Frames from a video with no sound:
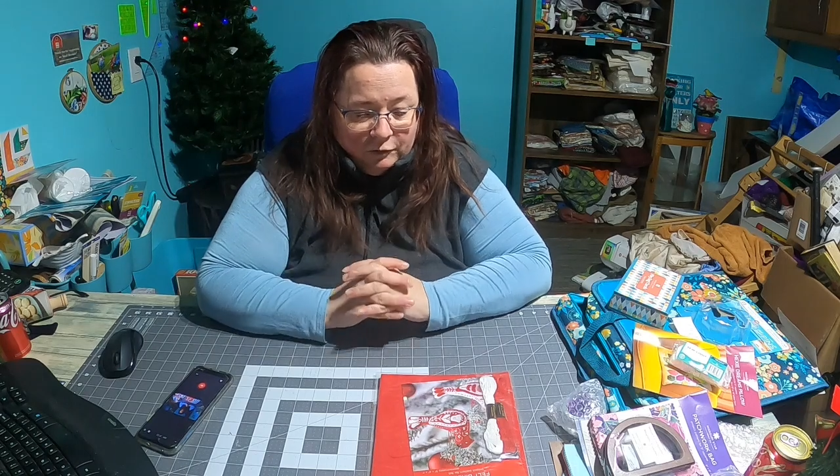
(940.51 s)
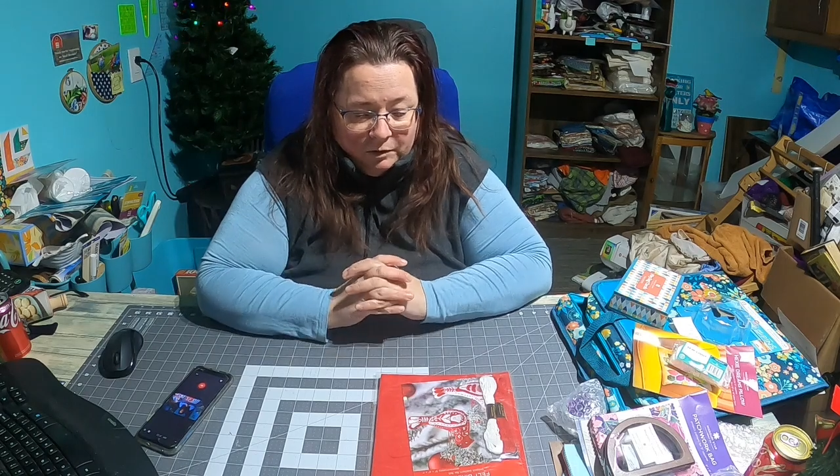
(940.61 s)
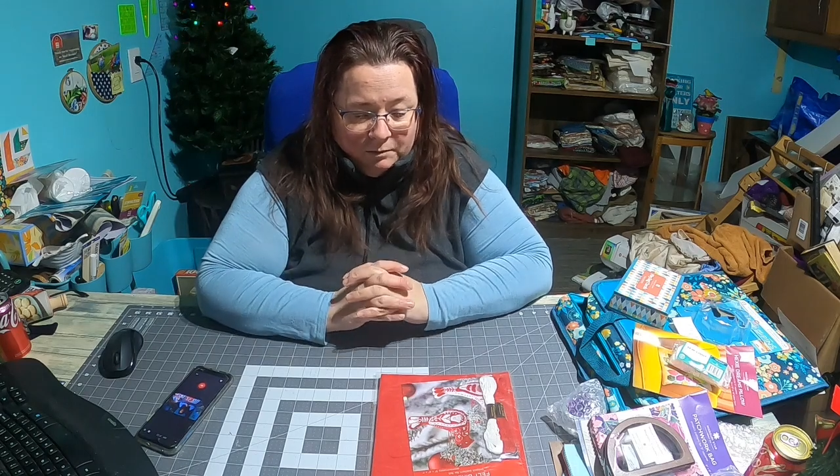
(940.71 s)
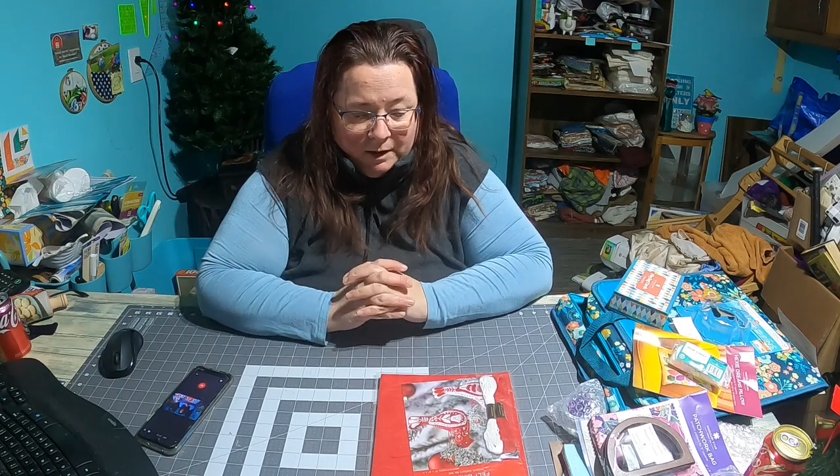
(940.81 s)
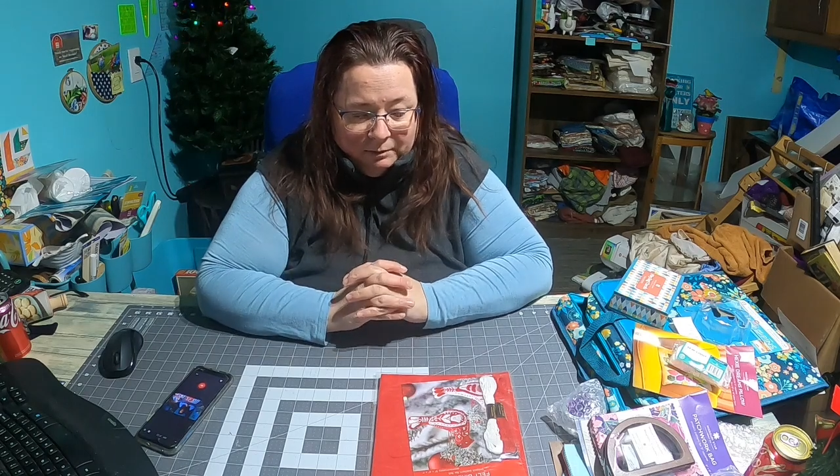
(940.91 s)

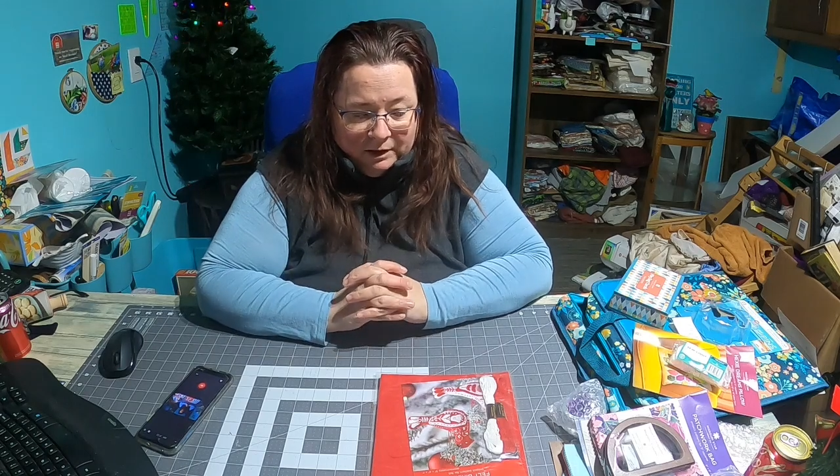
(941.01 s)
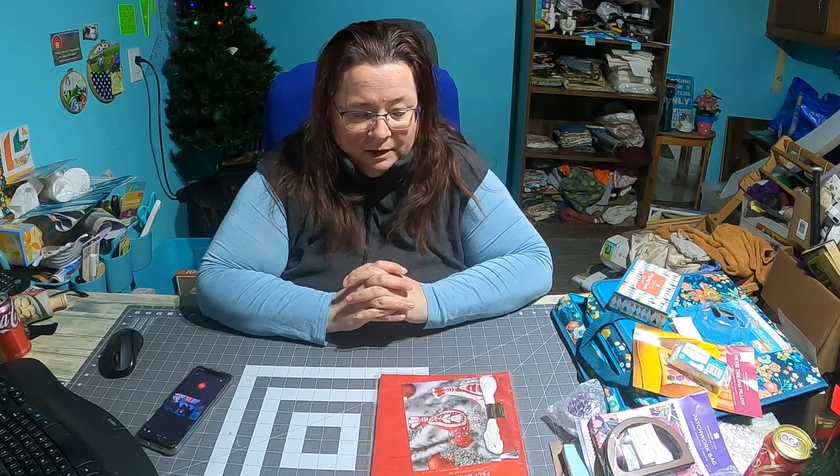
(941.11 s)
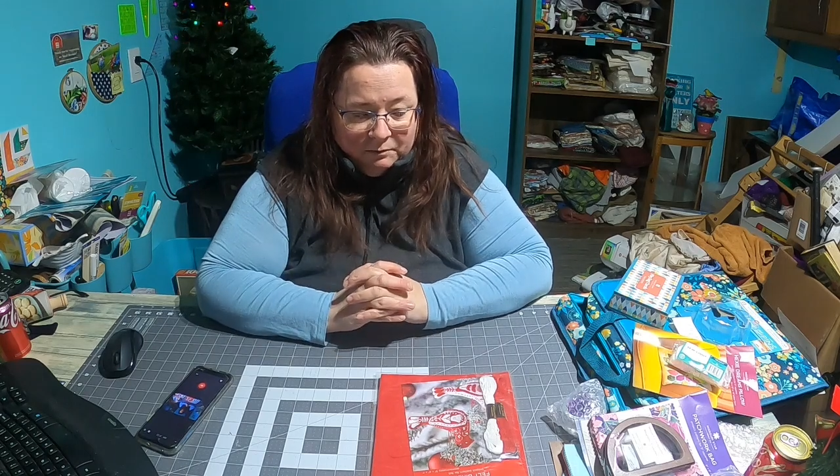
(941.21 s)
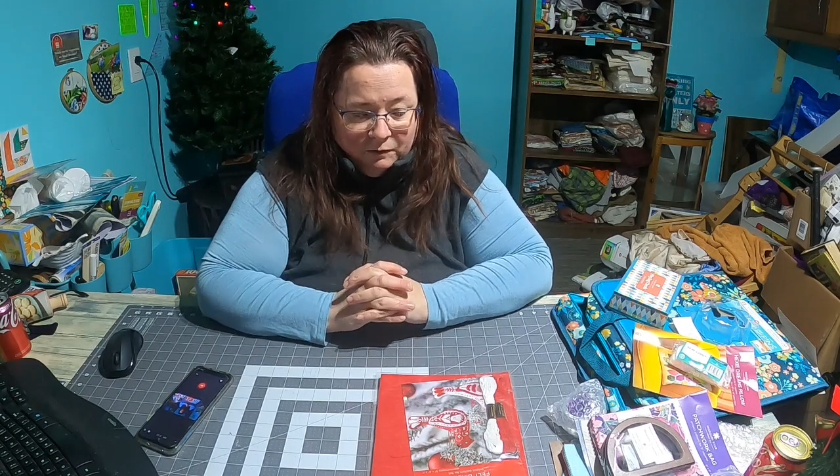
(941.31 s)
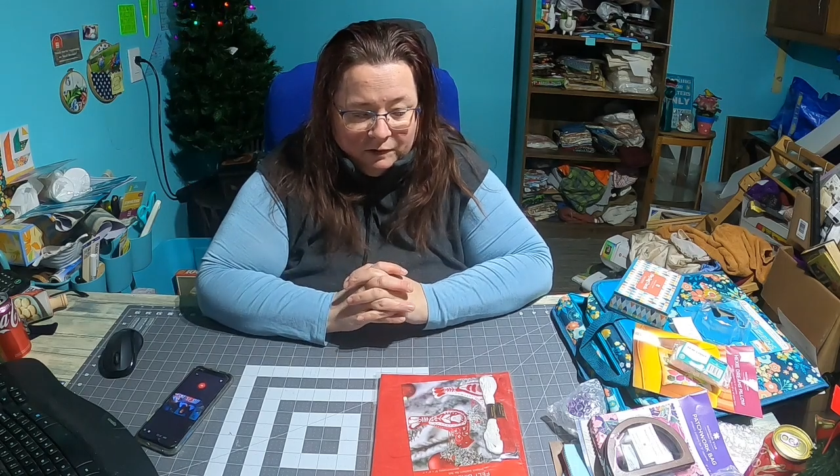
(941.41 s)
sort of my
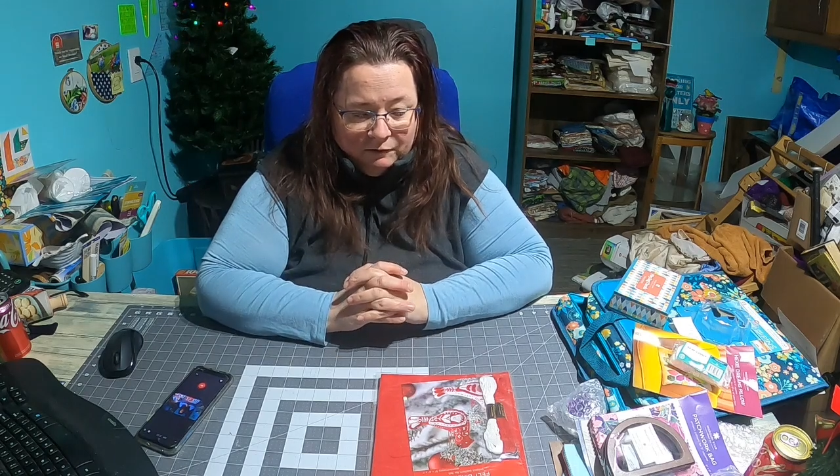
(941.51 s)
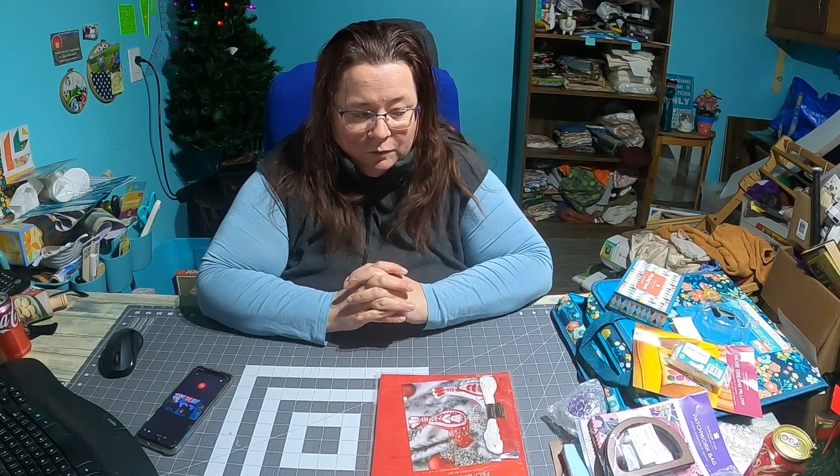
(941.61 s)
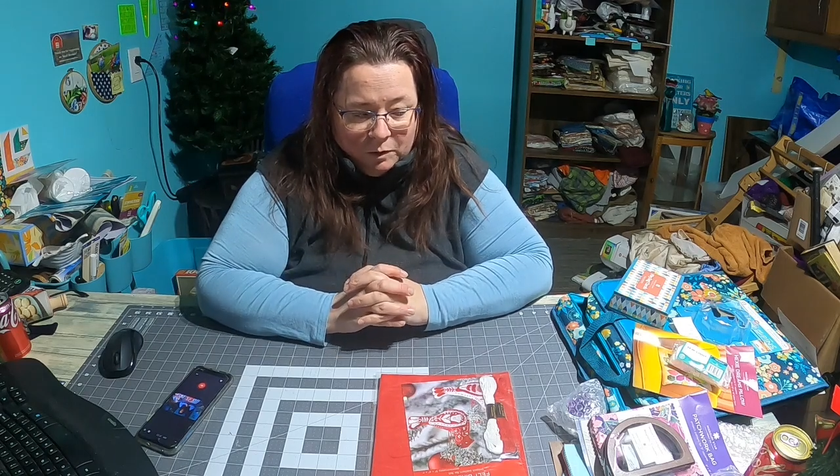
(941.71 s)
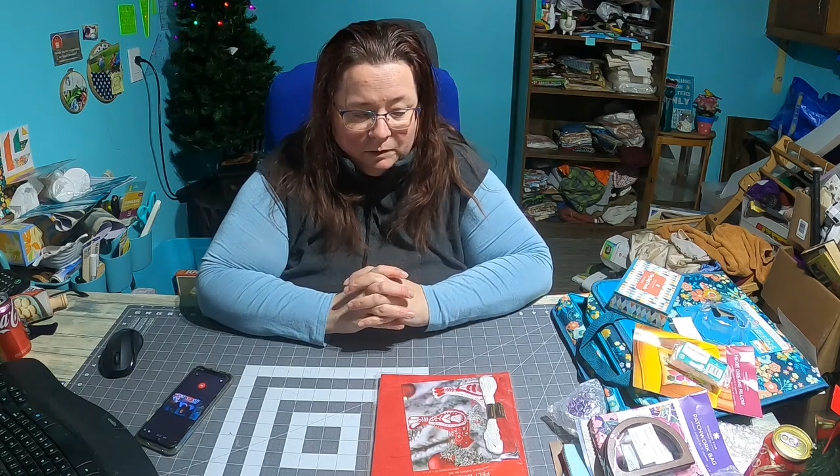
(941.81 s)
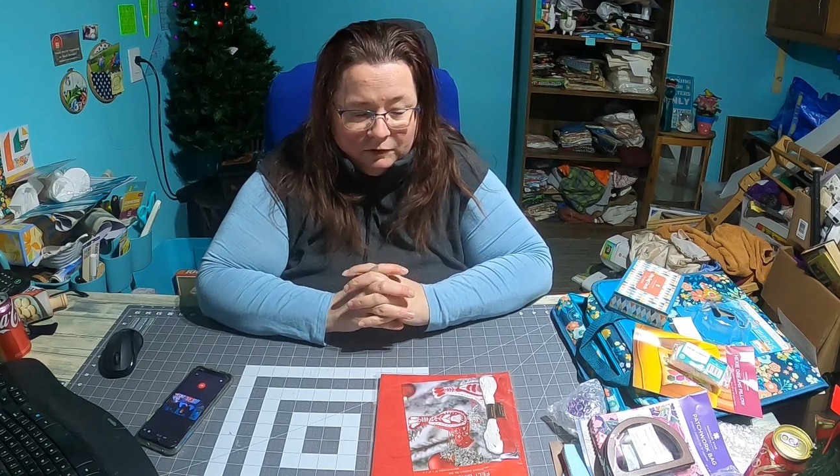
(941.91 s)
plan moving
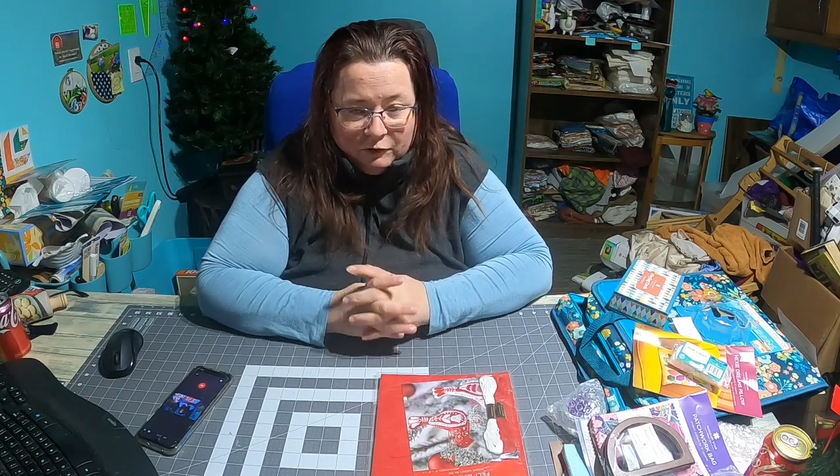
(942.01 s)
forward.